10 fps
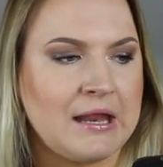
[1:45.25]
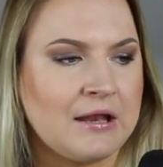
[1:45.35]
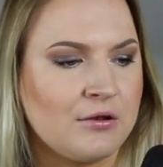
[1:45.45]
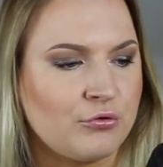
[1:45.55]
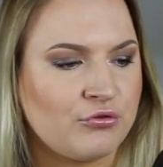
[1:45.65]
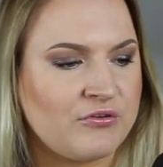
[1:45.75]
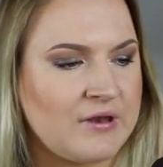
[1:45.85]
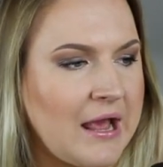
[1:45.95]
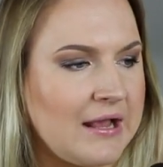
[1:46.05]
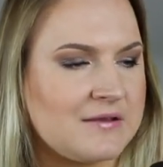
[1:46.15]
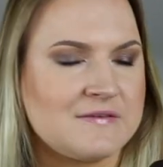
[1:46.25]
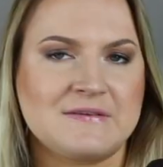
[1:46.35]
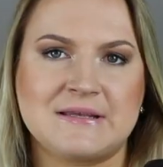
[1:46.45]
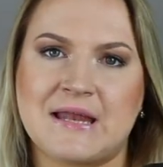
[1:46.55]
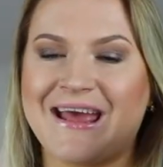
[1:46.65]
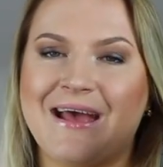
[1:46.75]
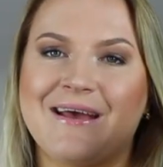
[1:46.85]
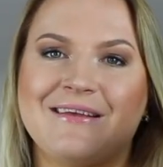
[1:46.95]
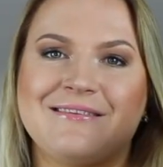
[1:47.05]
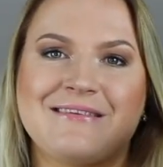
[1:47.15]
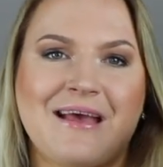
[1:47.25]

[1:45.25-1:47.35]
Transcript: it looks nice, it has